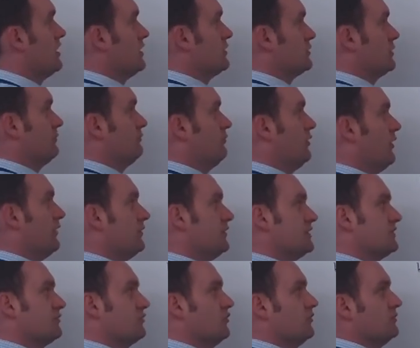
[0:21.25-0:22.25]
So a bond
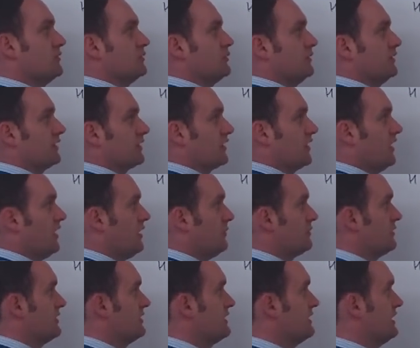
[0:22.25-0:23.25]
is formed between the
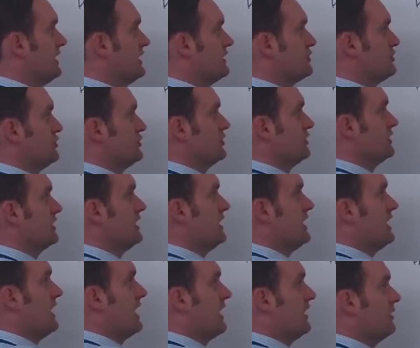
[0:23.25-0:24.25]
carbon and the nitrogen,
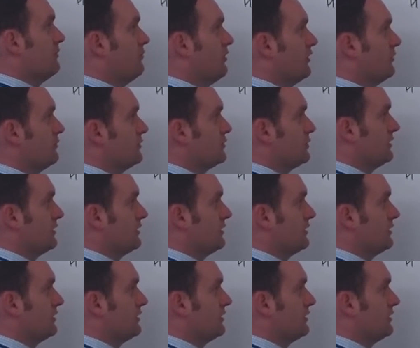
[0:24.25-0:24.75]
and the bond